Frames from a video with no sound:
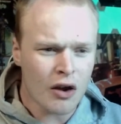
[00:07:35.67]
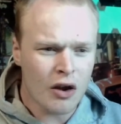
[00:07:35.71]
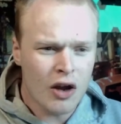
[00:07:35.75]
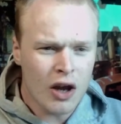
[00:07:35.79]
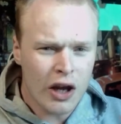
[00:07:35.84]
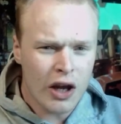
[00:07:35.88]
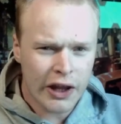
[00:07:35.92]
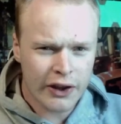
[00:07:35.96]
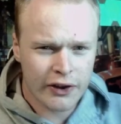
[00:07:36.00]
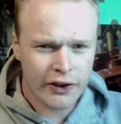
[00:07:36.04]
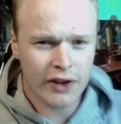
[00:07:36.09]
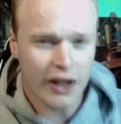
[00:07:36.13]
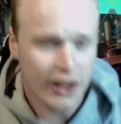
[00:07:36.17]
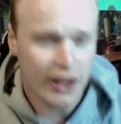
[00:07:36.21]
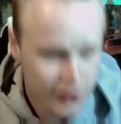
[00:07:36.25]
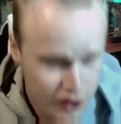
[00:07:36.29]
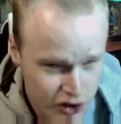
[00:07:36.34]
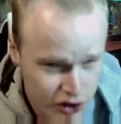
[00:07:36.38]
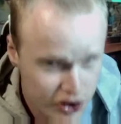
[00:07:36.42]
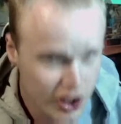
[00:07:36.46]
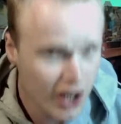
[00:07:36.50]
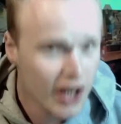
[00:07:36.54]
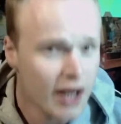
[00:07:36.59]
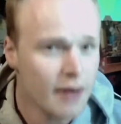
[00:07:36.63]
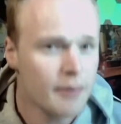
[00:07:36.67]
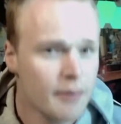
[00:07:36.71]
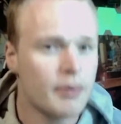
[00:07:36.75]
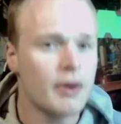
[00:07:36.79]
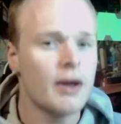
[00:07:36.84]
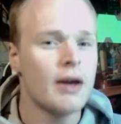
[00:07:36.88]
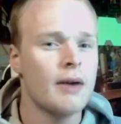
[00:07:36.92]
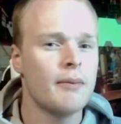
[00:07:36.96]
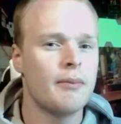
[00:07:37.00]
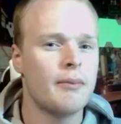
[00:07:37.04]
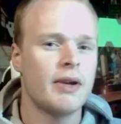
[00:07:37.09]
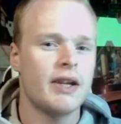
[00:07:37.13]
It's cheap,
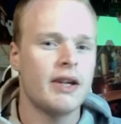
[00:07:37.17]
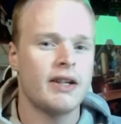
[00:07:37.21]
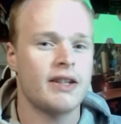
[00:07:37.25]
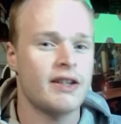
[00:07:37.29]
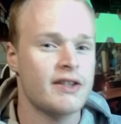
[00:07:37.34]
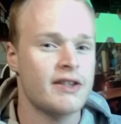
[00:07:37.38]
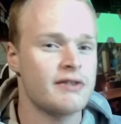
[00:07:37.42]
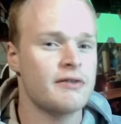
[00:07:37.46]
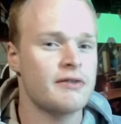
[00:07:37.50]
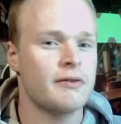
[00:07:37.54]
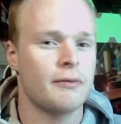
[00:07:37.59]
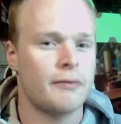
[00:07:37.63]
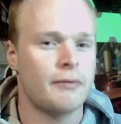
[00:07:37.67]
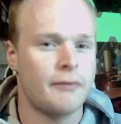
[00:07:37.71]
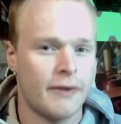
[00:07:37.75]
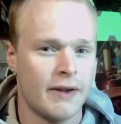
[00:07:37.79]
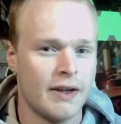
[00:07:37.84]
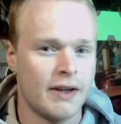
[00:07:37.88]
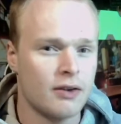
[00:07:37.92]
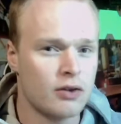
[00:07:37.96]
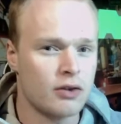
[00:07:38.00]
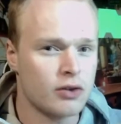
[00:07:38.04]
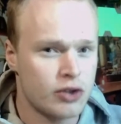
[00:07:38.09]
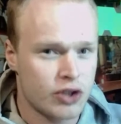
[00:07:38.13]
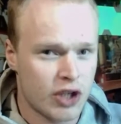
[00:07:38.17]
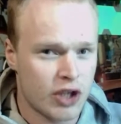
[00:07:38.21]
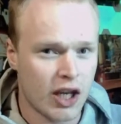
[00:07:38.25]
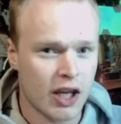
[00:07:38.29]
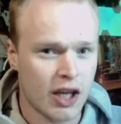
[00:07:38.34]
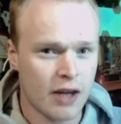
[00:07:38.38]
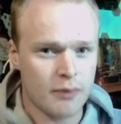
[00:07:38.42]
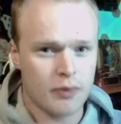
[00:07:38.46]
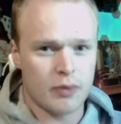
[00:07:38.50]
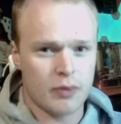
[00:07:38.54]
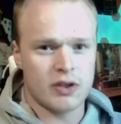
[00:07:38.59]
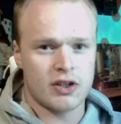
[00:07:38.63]
but it doesn't feel cheap,
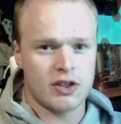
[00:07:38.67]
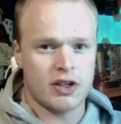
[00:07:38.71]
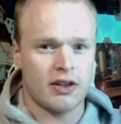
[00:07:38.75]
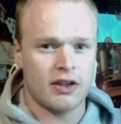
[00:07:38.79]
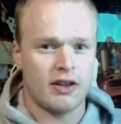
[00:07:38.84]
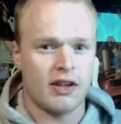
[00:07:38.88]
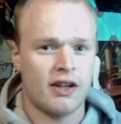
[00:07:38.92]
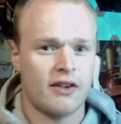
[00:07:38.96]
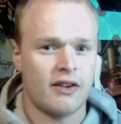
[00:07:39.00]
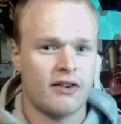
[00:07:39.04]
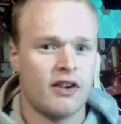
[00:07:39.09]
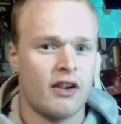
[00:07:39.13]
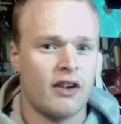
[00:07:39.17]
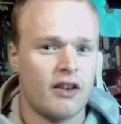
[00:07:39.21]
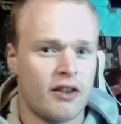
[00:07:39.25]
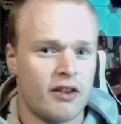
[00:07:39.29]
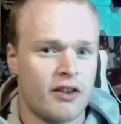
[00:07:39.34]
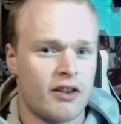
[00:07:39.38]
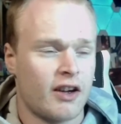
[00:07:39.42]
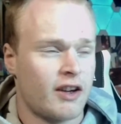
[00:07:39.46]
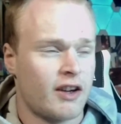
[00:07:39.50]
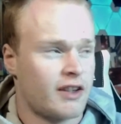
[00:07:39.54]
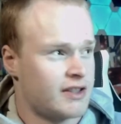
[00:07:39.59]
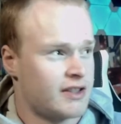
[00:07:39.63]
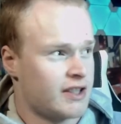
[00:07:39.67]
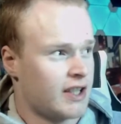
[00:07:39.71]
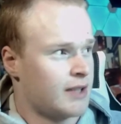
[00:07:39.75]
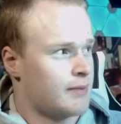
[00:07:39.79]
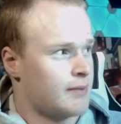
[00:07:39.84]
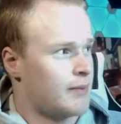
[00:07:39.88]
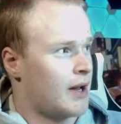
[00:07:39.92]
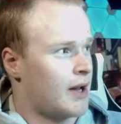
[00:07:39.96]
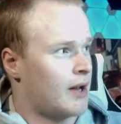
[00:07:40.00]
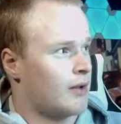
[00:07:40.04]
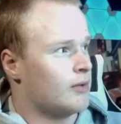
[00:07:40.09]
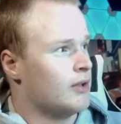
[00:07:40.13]
which I think is another thing I said
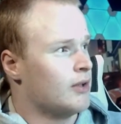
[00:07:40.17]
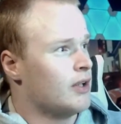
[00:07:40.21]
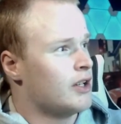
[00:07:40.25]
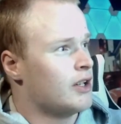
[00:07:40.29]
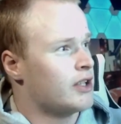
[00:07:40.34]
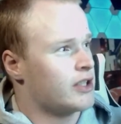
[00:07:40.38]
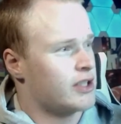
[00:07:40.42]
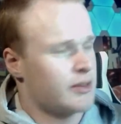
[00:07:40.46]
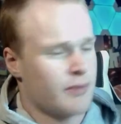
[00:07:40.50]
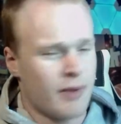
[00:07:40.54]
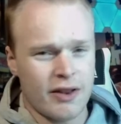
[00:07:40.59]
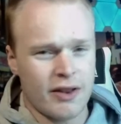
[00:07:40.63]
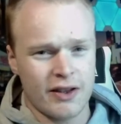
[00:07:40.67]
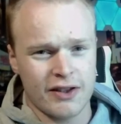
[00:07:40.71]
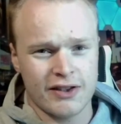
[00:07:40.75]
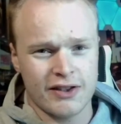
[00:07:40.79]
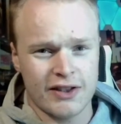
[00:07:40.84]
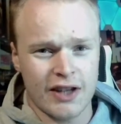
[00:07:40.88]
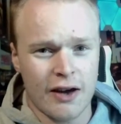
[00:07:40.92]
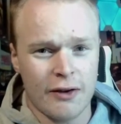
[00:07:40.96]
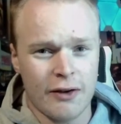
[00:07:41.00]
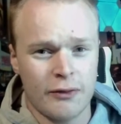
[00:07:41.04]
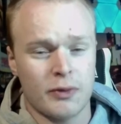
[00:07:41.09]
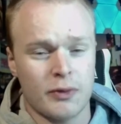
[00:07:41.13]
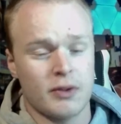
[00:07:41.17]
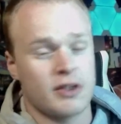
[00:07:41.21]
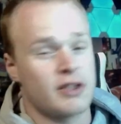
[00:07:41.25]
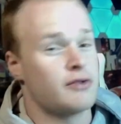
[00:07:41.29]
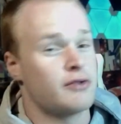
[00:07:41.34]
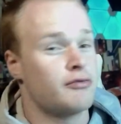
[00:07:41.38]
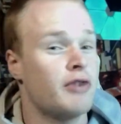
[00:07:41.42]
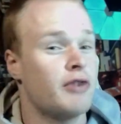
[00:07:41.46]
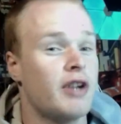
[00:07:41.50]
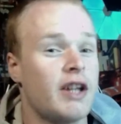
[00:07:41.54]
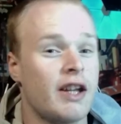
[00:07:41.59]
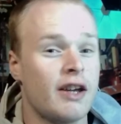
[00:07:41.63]
about some other stuff, which is
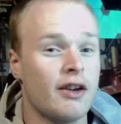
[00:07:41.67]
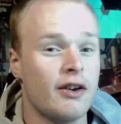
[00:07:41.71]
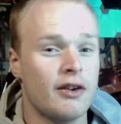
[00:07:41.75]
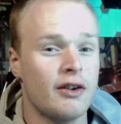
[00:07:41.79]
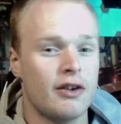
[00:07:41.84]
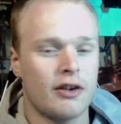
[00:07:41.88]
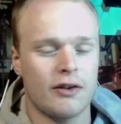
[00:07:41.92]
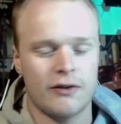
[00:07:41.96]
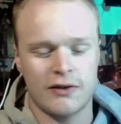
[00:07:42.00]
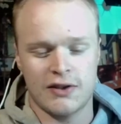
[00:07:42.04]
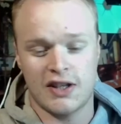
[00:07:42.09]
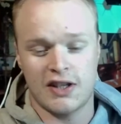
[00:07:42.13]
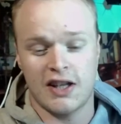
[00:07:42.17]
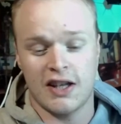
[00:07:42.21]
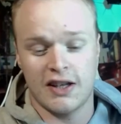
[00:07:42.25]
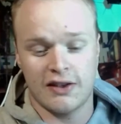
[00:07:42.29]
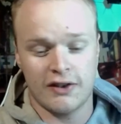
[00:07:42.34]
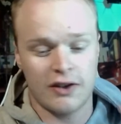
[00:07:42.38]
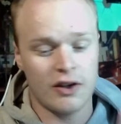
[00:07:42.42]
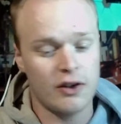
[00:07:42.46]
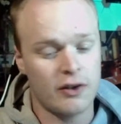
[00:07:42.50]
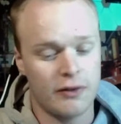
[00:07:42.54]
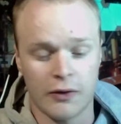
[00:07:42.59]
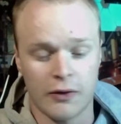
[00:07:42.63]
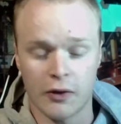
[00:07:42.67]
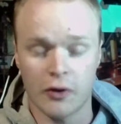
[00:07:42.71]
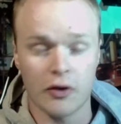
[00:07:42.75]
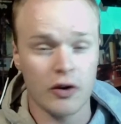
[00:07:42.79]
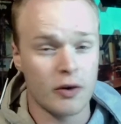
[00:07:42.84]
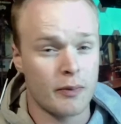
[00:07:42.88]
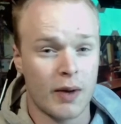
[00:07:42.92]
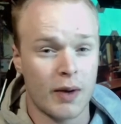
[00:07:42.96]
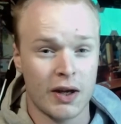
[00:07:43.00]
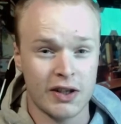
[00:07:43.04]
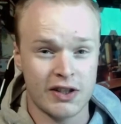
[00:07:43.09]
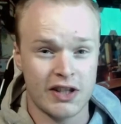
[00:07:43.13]
really good. Obviously, it's good if you're on a
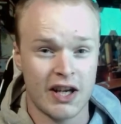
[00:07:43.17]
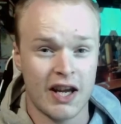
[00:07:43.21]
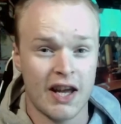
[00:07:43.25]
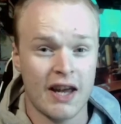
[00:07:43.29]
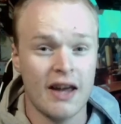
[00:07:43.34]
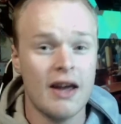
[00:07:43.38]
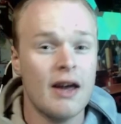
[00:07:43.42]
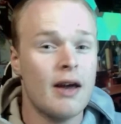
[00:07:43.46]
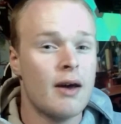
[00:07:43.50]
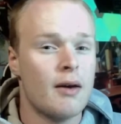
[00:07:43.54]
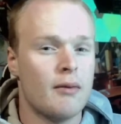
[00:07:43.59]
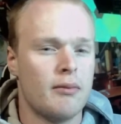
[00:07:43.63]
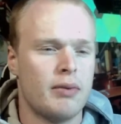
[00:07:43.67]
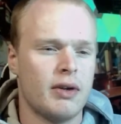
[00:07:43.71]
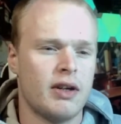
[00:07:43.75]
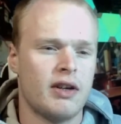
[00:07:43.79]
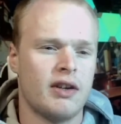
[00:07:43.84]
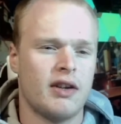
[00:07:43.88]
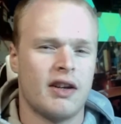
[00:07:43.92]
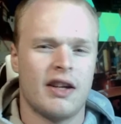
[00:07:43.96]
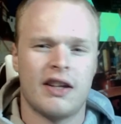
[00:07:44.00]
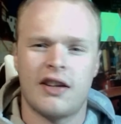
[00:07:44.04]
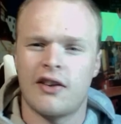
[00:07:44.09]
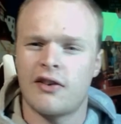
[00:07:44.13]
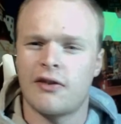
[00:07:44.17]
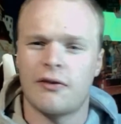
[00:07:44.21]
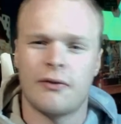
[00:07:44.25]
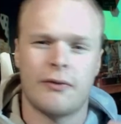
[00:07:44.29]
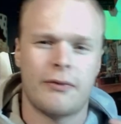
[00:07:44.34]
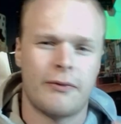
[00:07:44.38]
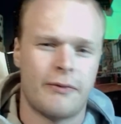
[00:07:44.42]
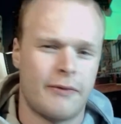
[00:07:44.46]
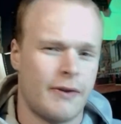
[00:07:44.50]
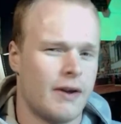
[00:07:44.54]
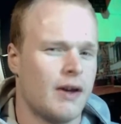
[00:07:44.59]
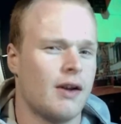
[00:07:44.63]
budget, but it doesn't
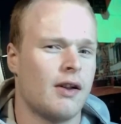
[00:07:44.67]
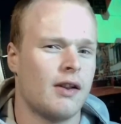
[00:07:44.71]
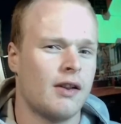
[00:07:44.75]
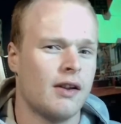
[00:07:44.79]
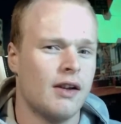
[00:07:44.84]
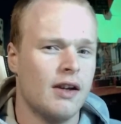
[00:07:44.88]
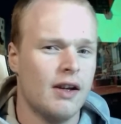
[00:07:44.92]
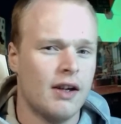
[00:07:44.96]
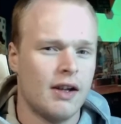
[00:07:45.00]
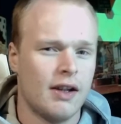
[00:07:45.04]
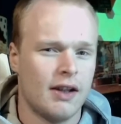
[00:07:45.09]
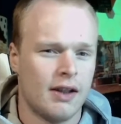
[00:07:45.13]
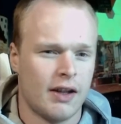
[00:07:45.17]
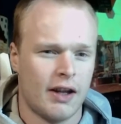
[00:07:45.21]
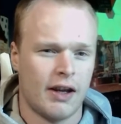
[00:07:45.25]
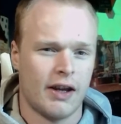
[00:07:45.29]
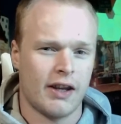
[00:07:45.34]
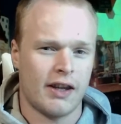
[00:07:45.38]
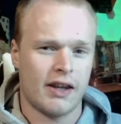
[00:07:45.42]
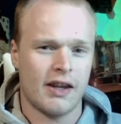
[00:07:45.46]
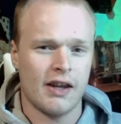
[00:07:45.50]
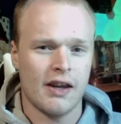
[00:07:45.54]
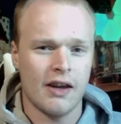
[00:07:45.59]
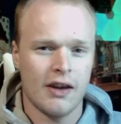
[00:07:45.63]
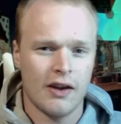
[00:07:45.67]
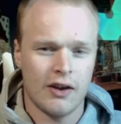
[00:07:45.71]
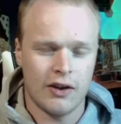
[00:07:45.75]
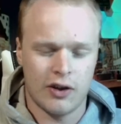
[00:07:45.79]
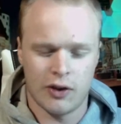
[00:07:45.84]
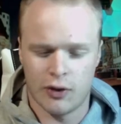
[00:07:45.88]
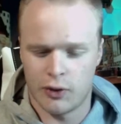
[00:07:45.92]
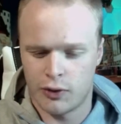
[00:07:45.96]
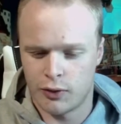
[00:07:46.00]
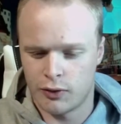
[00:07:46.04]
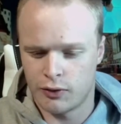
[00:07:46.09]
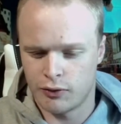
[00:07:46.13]
feel like
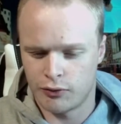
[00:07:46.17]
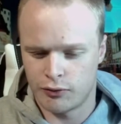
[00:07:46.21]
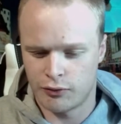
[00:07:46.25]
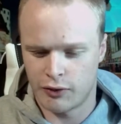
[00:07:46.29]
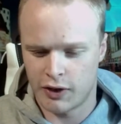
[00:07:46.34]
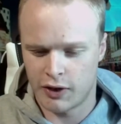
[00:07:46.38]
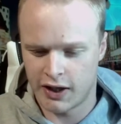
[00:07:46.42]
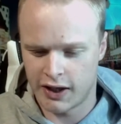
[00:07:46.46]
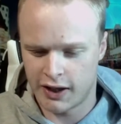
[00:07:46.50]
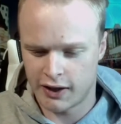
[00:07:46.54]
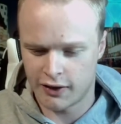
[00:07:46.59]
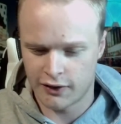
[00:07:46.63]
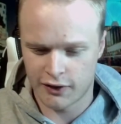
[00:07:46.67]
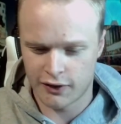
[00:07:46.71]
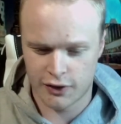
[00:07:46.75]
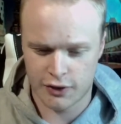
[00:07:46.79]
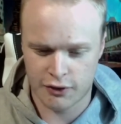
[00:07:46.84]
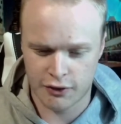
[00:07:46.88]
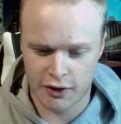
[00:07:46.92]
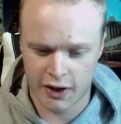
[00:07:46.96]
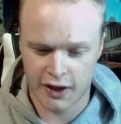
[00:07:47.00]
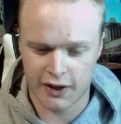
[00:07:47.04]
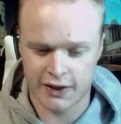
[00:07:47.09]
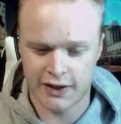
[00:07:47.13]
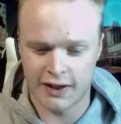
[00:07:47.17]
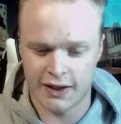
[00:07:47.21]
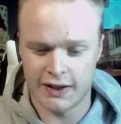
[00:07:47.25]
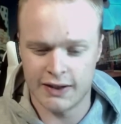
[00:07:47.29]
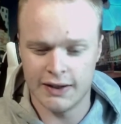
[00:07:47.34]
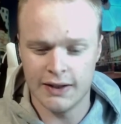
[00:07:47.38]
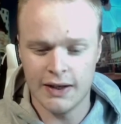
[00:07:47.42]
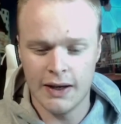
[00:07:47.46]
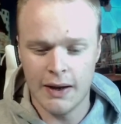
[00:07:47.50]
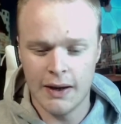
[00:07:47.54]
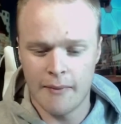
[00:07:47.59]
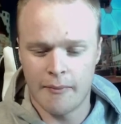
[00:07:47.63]
you're really constricted
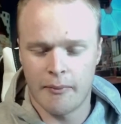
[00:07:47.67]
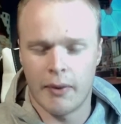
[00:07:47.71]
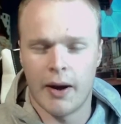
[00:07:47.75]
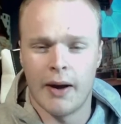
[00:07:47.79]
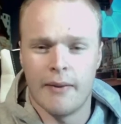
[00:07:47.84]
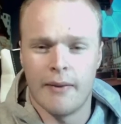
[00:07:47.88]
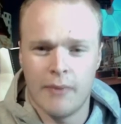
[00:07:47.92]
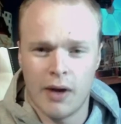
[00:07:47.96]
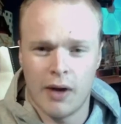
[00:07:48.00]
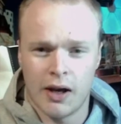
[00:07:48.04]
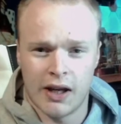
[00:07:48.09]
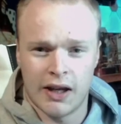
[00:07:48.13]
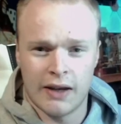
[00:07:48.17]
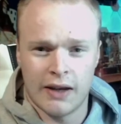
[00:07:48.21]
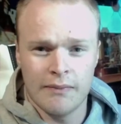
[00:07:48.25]
by money.